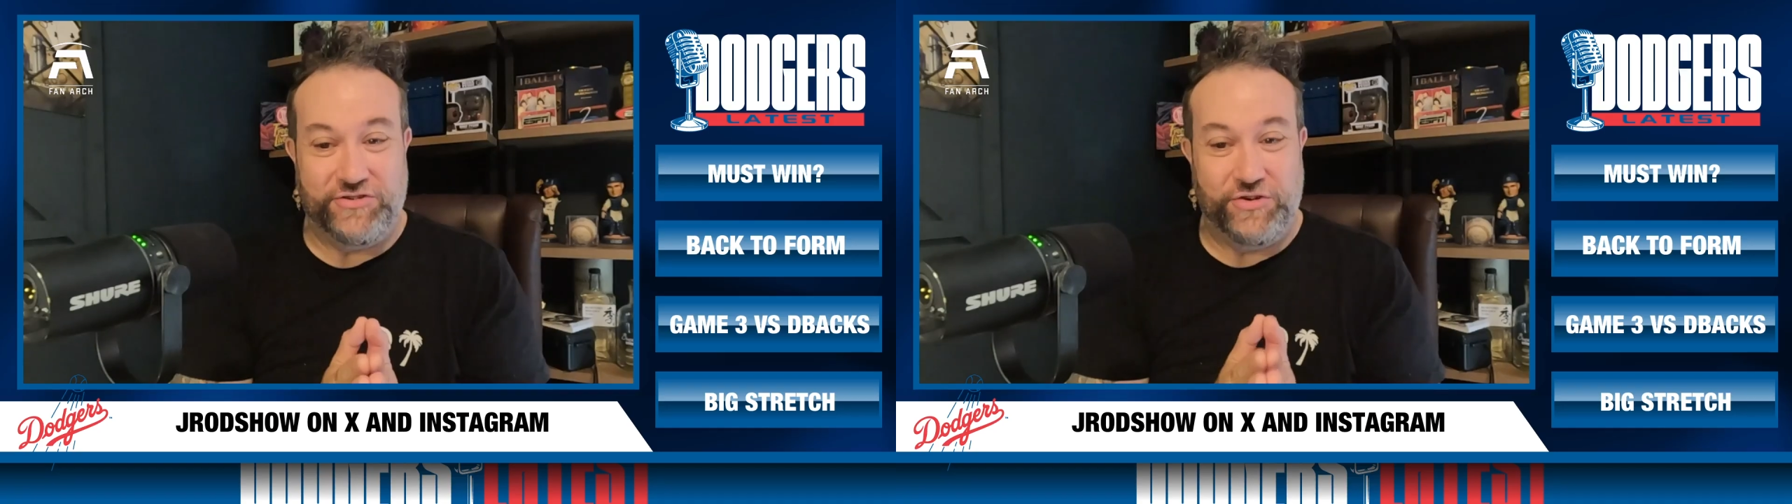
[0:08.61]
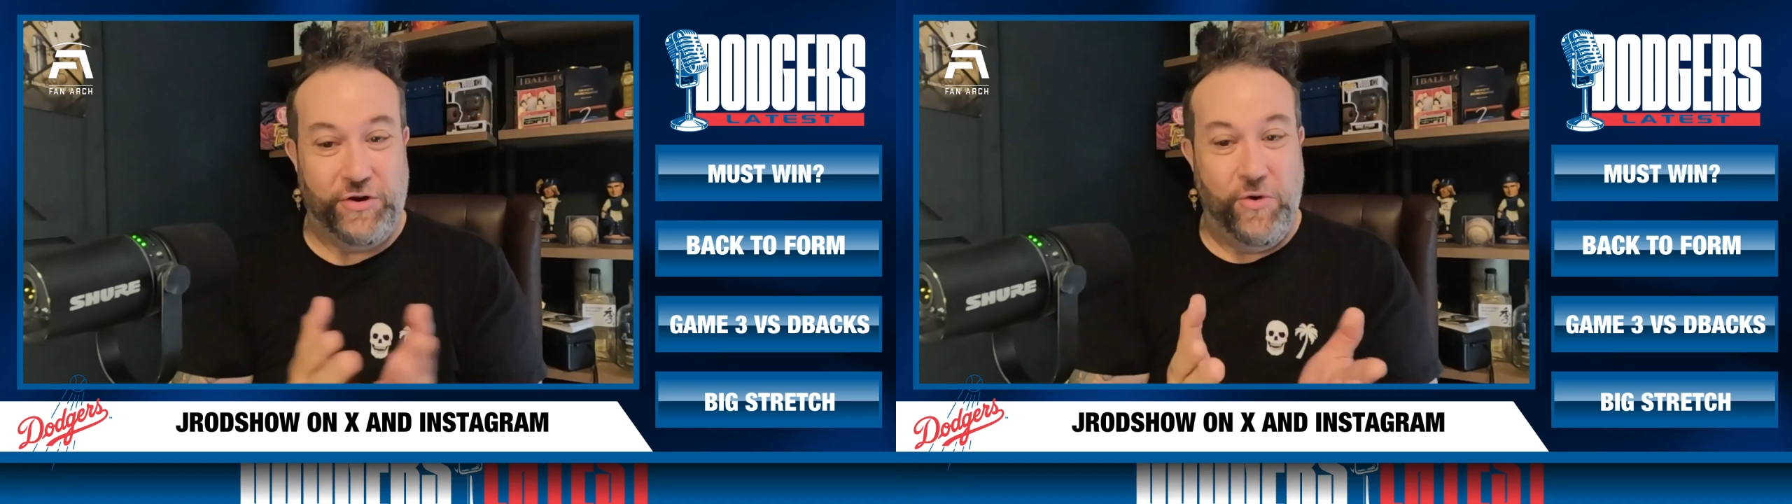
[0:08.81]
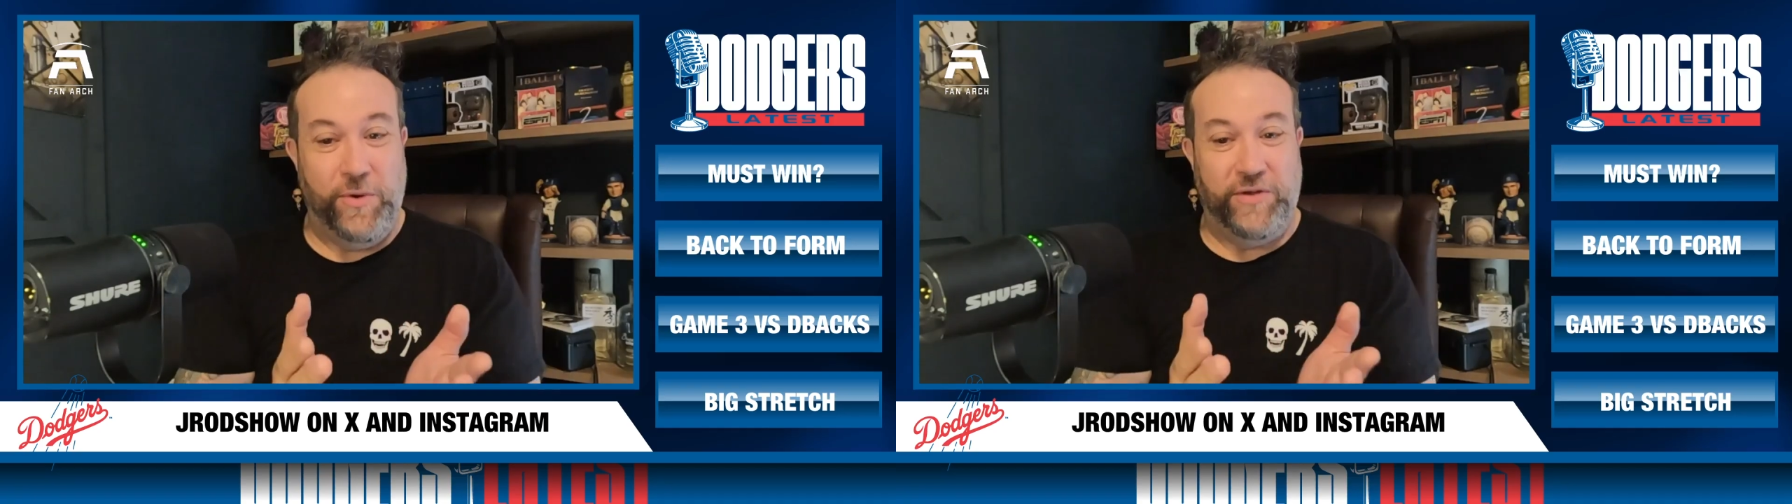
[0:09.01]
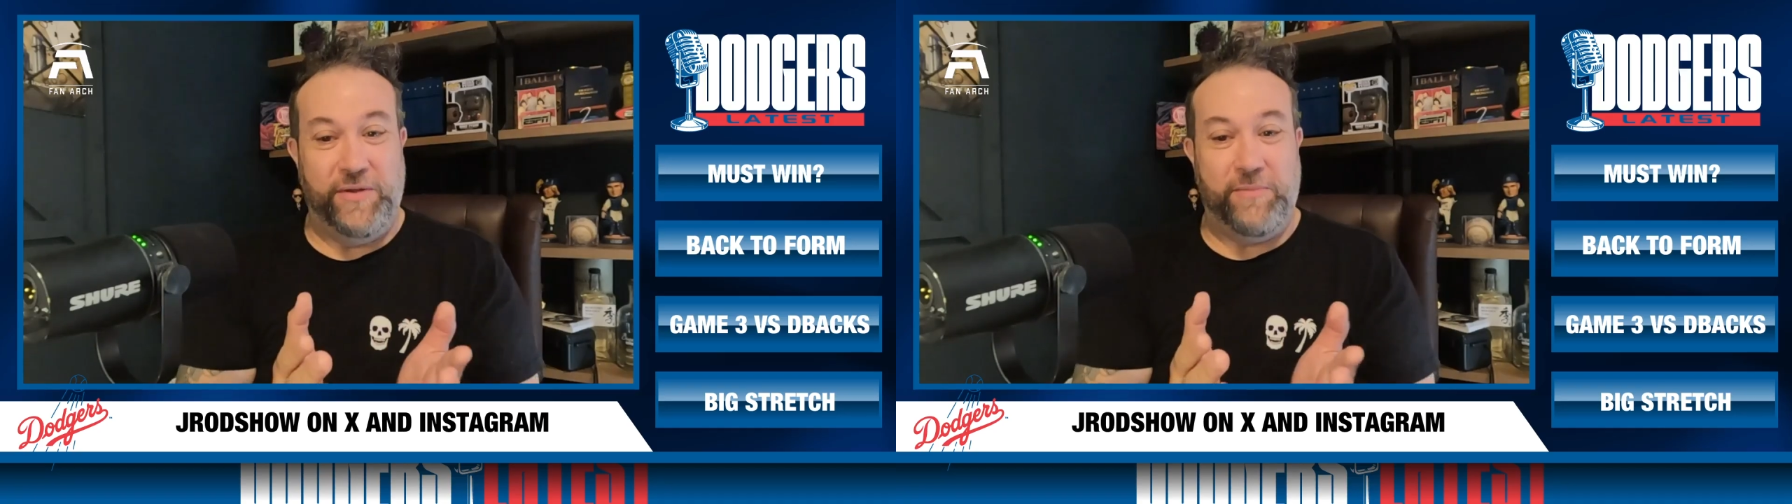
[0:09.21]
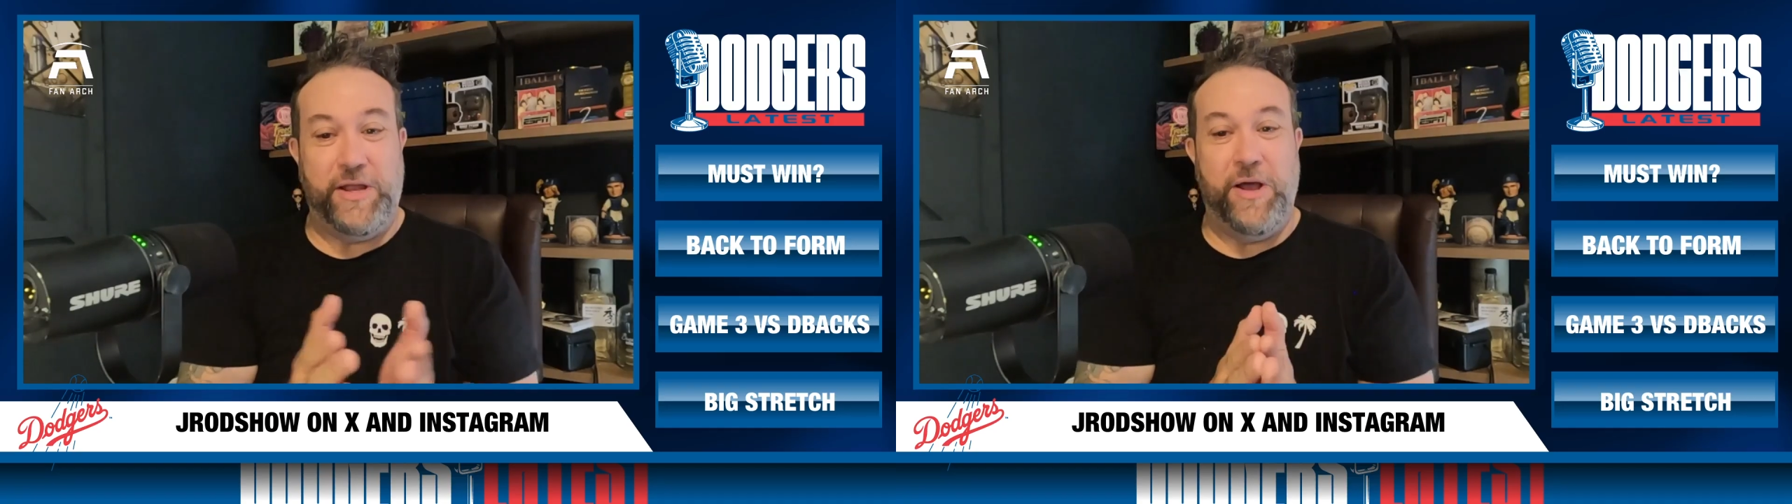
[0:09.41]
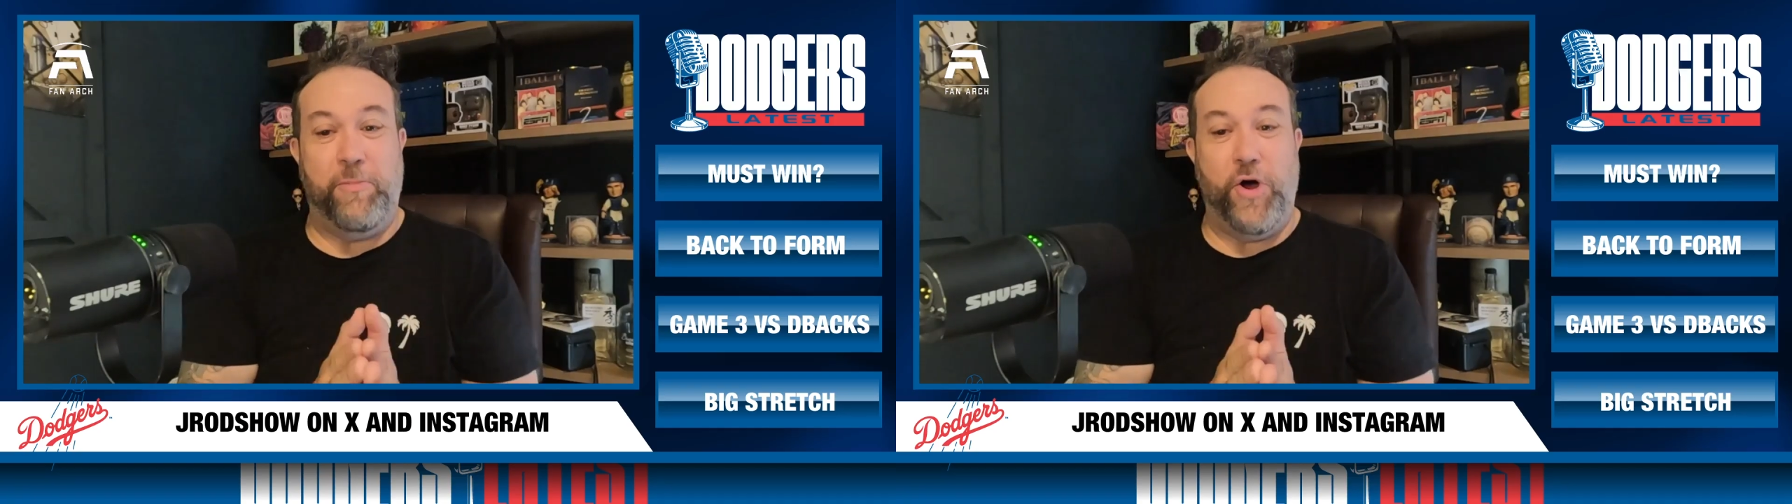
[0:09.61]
You can always hit me up